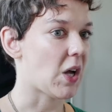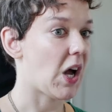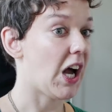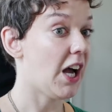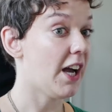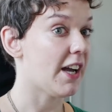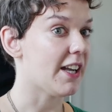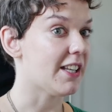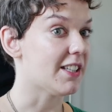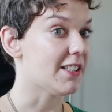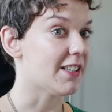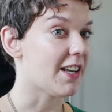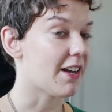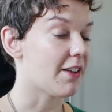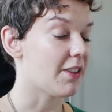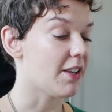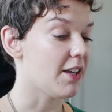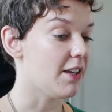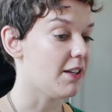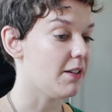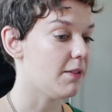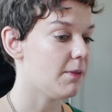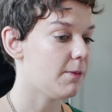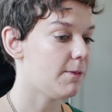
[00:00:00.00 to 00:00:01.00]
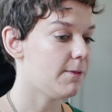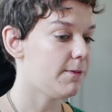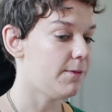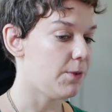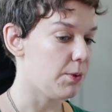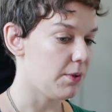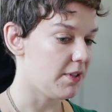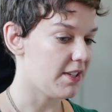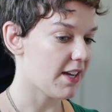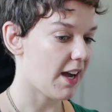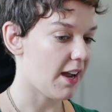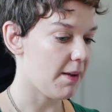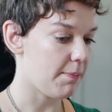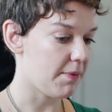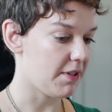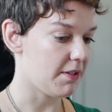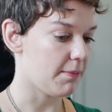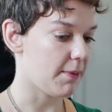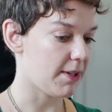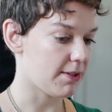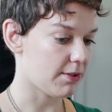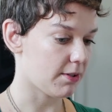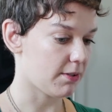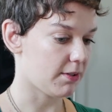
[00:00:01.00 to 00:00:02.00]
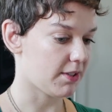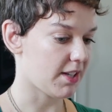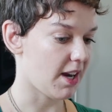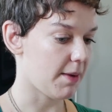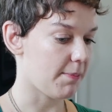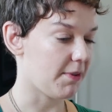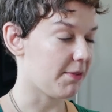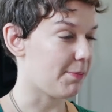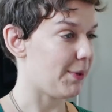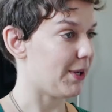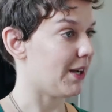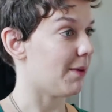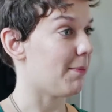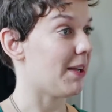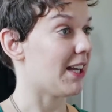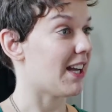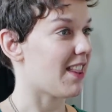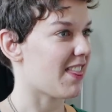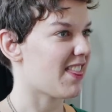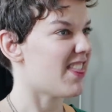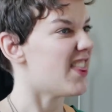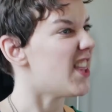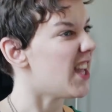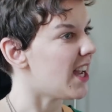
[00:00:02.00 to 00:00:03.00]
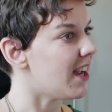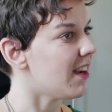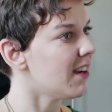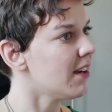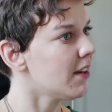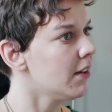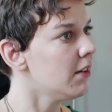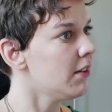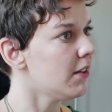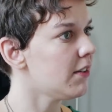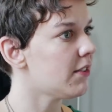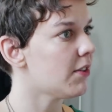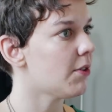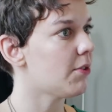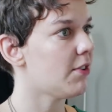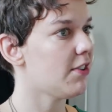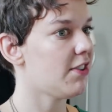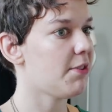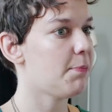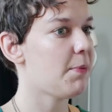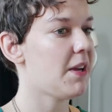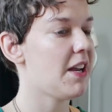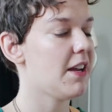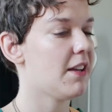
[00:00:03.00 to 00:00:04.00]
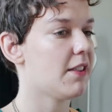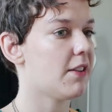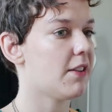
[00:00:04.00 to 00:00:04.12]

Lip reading: odd now that food type and dimensional type is becoming a thing, so to speak.